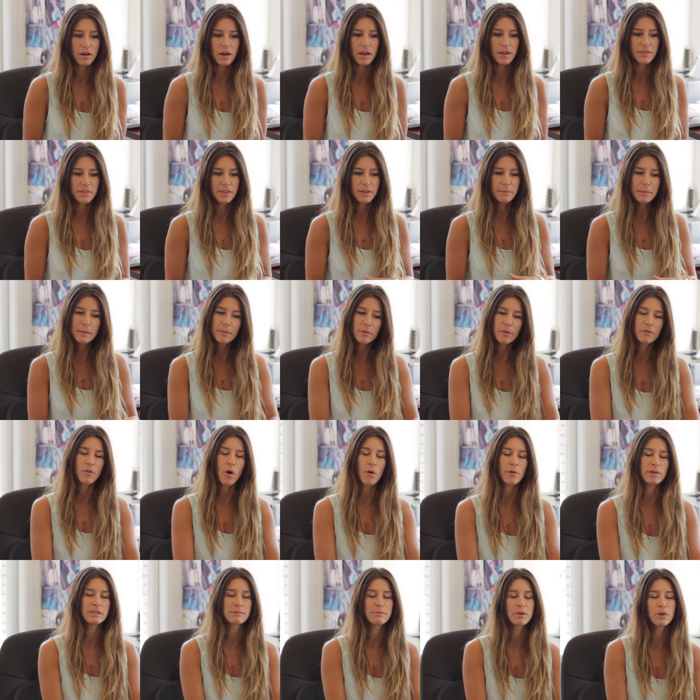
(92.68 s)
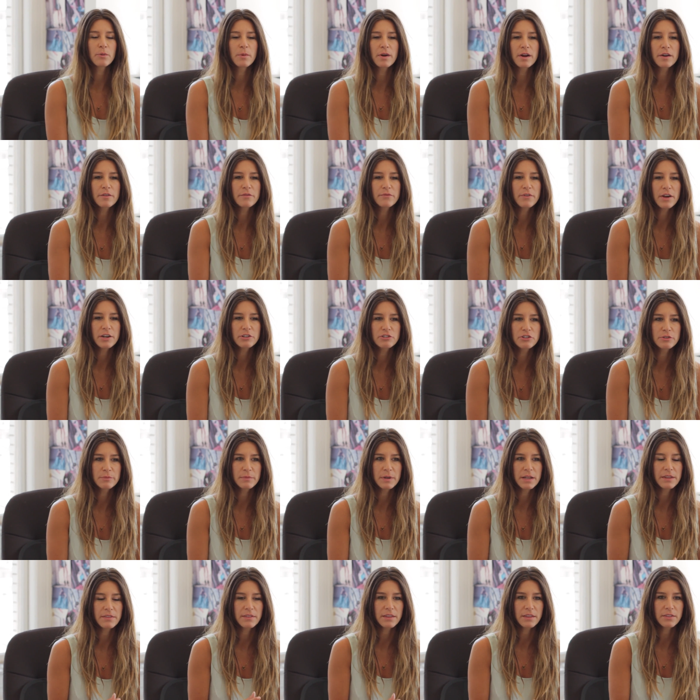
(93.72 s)
I think people have always been aware of fashion, but
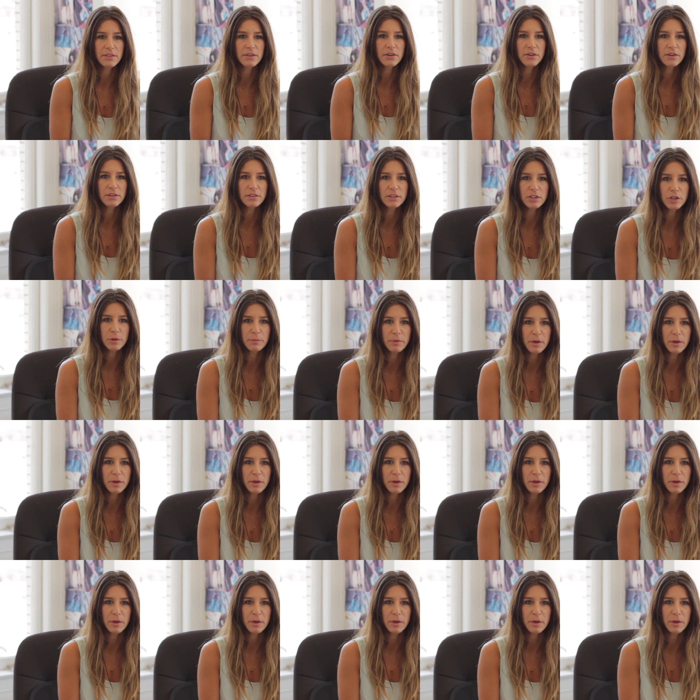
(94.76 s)
I think they're a little